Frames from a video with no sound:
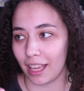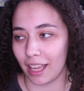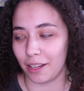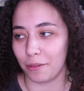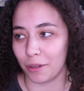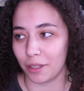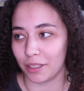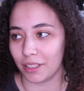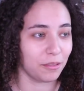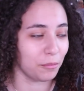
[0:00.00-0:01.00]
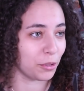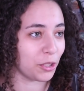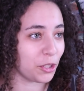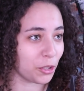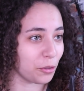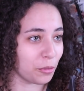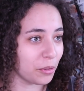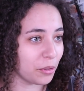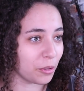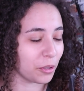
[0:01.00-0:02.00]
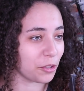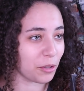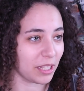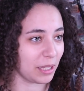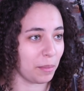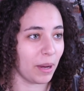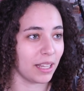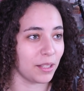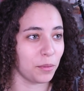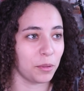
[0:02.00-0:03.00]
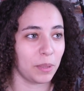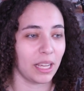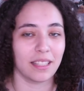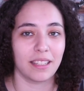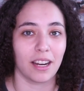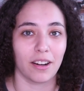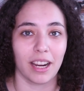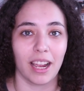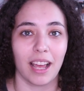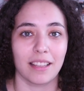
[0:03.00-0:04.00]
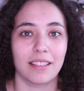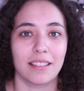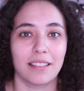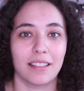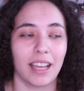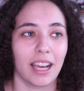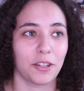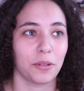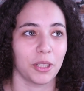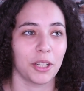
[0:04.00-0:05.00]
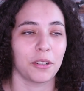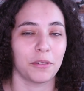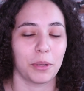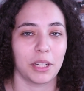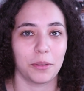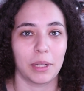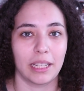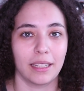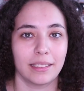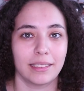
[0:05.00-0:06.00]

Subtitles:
anyone would do or dress up as would be as scary as the actual year of 2020.